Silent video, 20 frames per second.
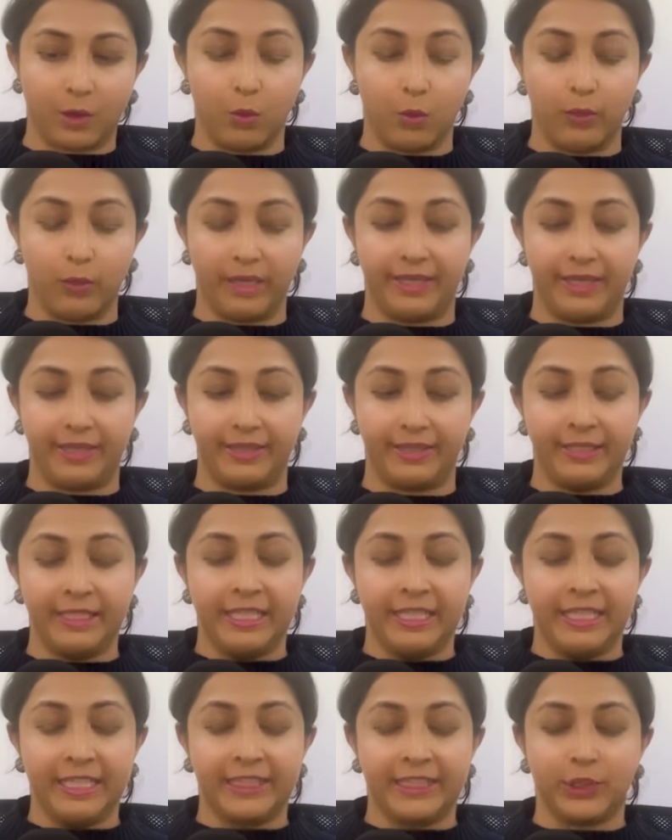where
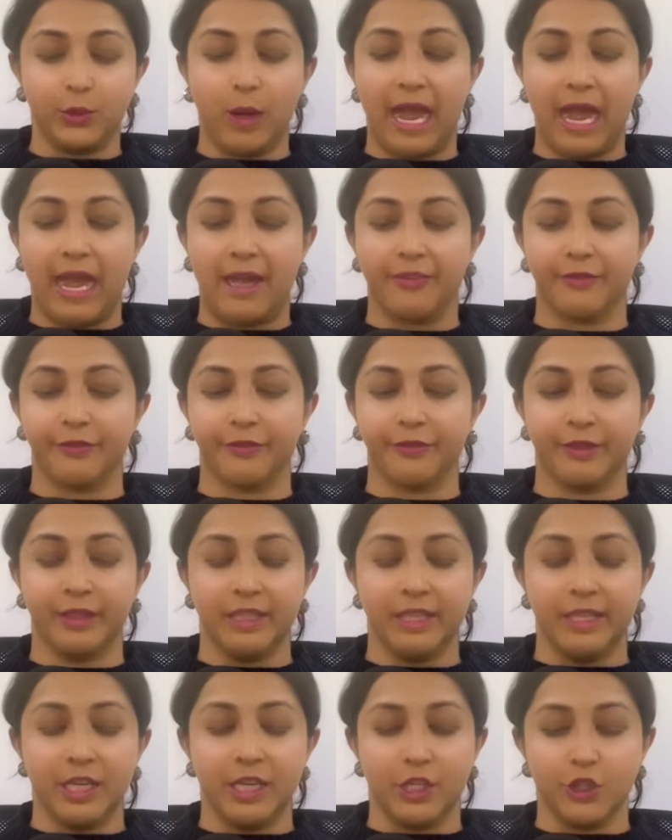you have
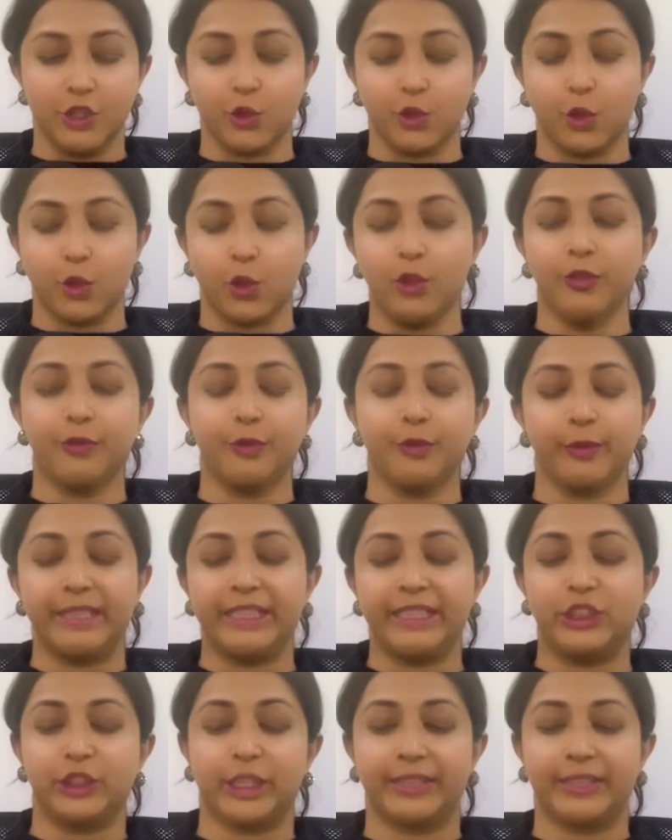a sort of
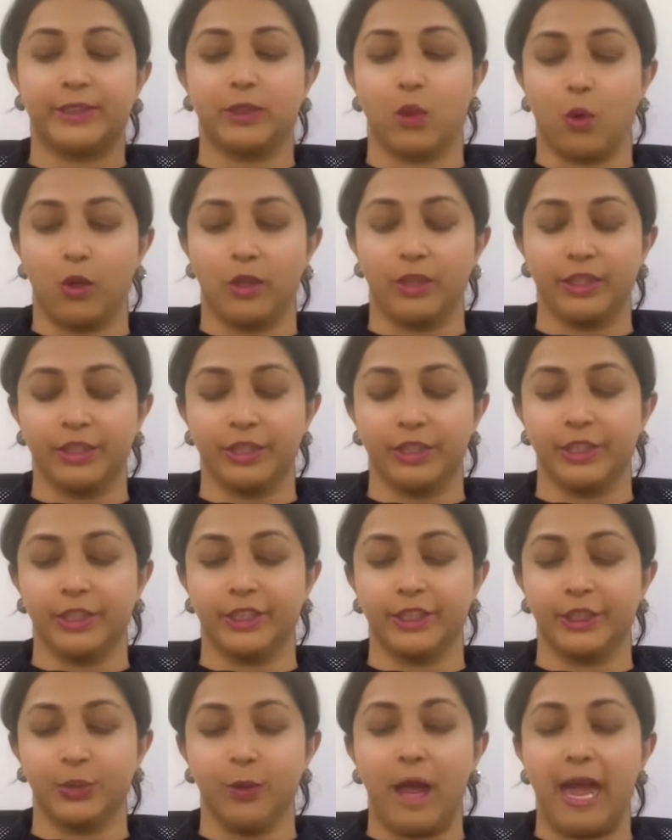rejigged order,
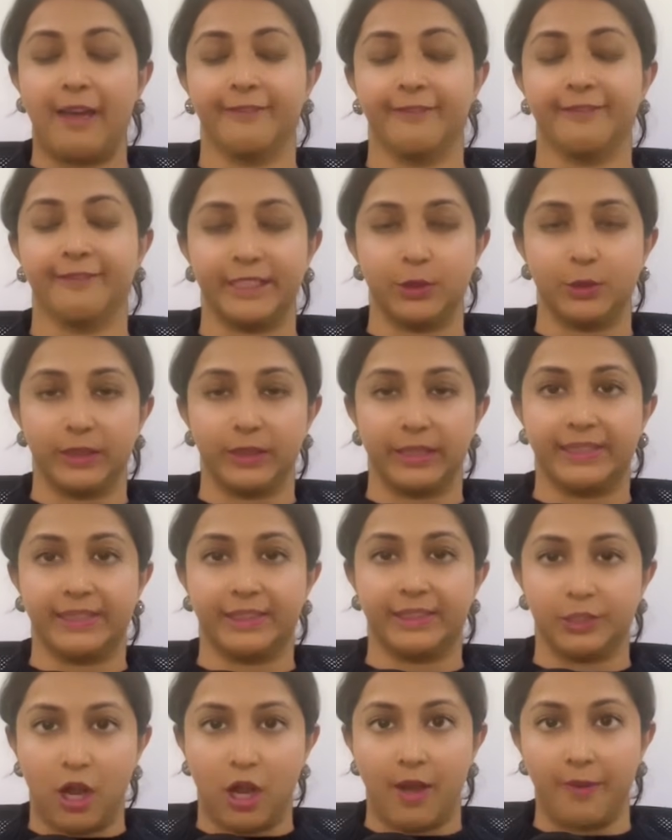you have new
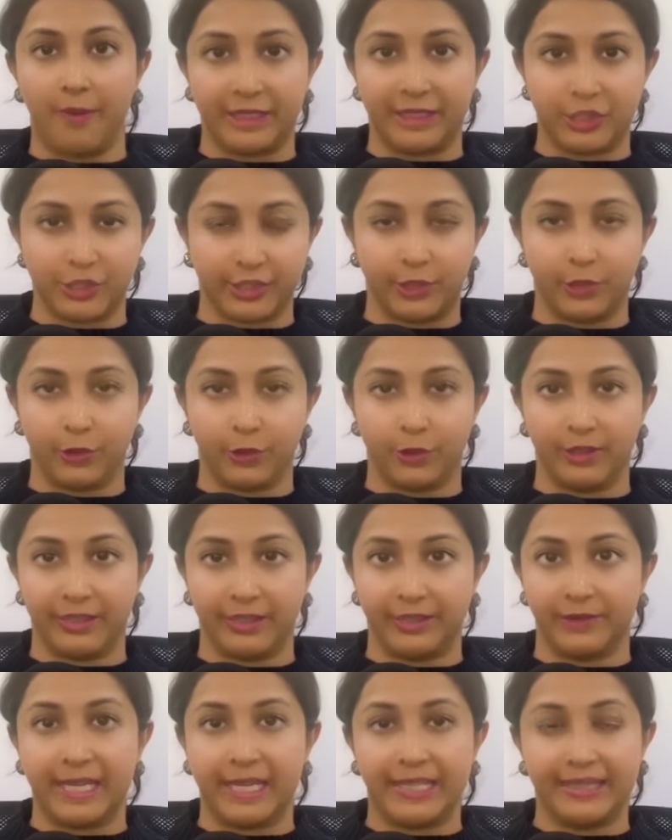economic security
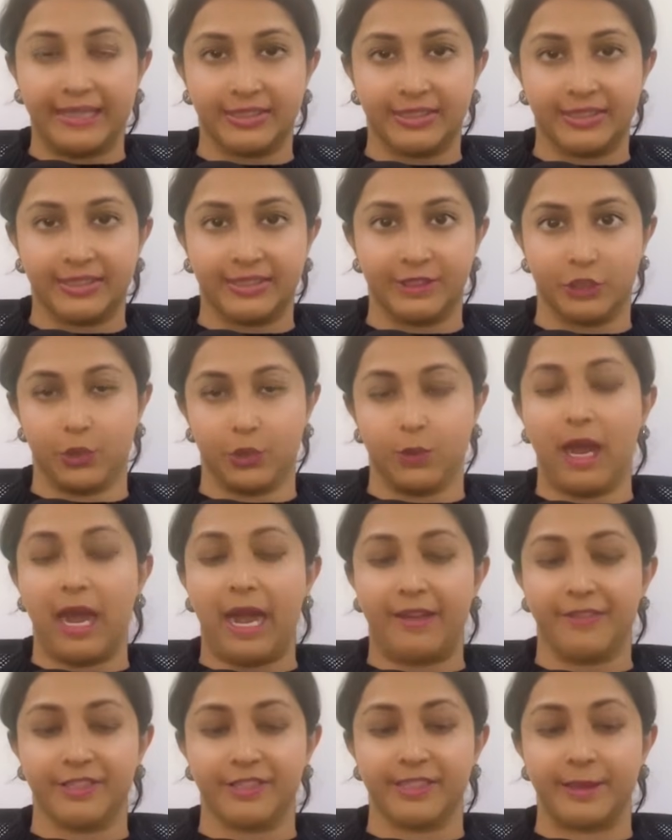alliances, you
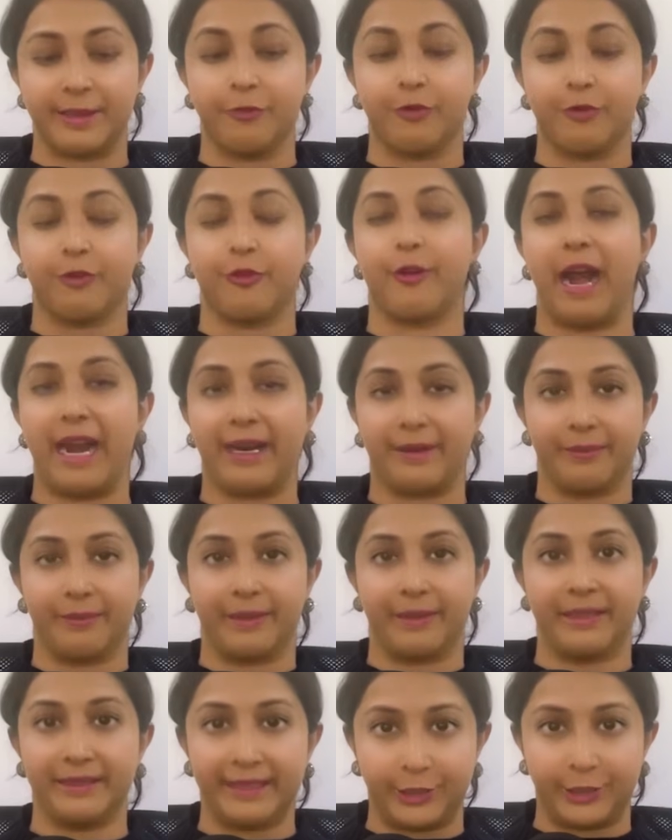have some
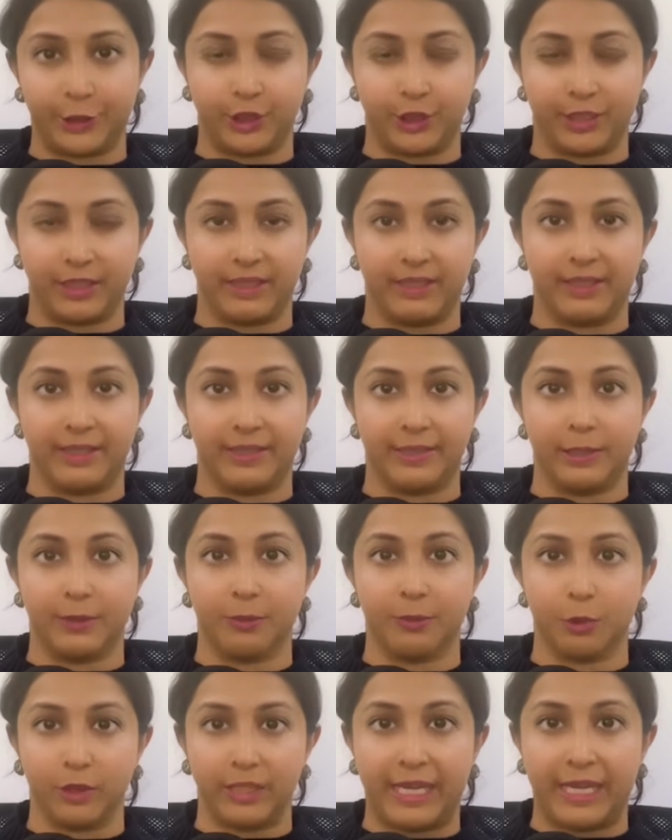fragmentation in the
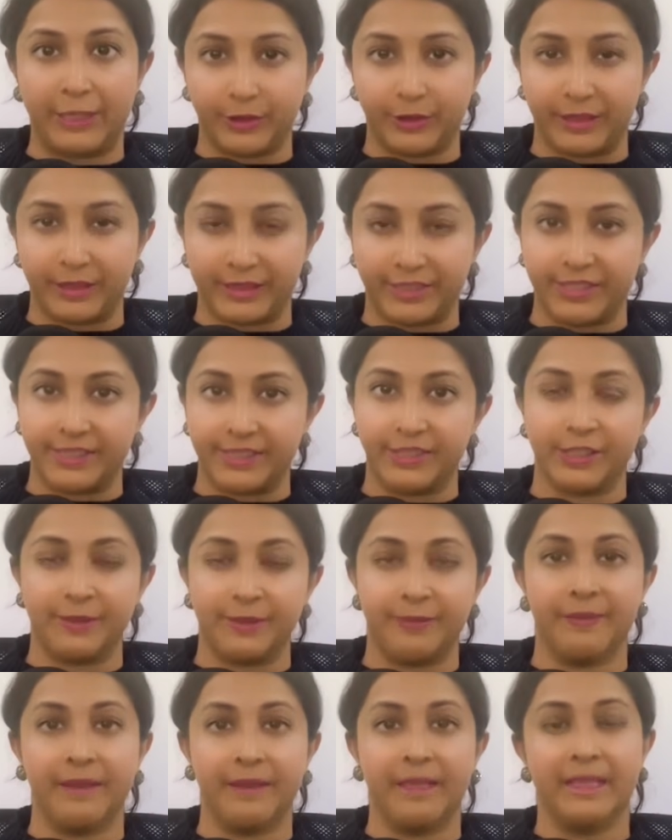monetary
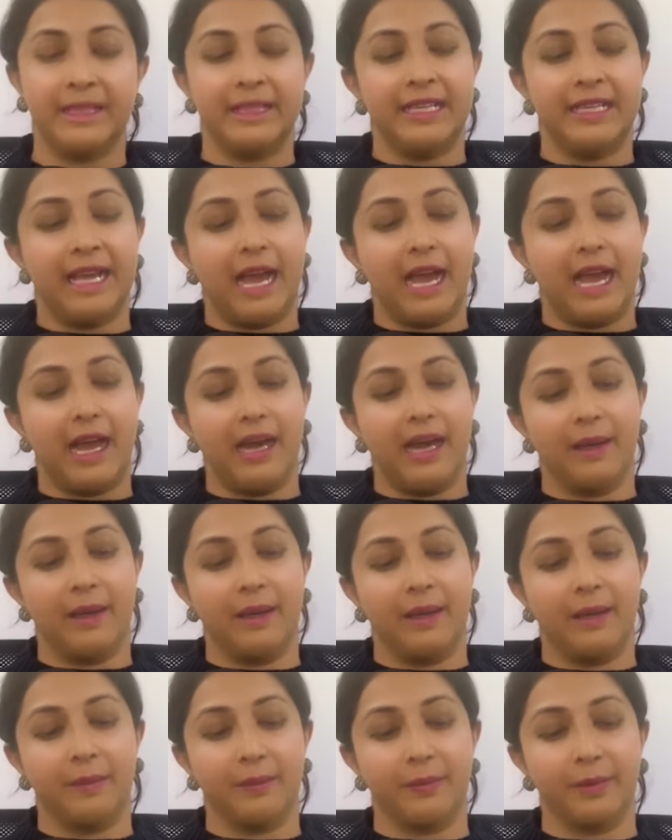system,
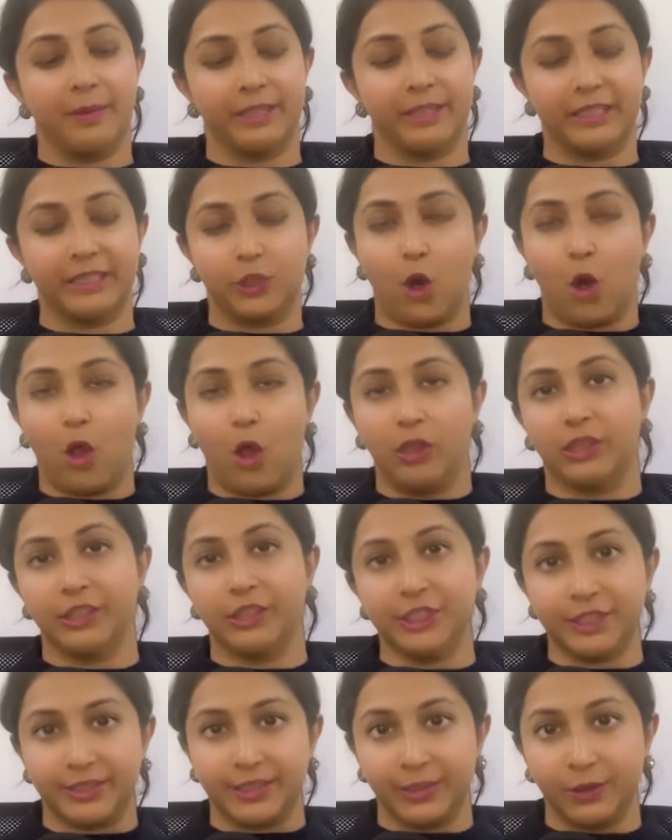but the dollar
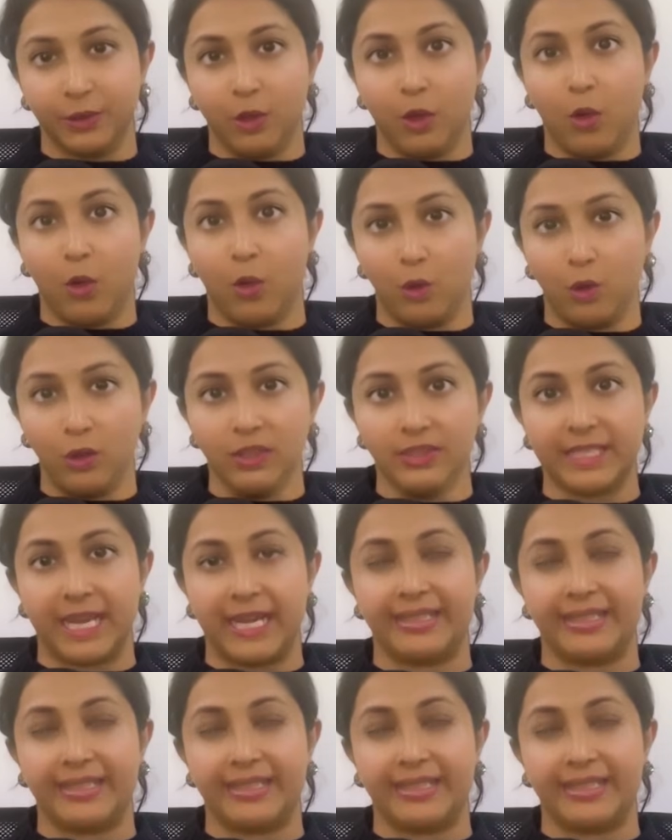still holds.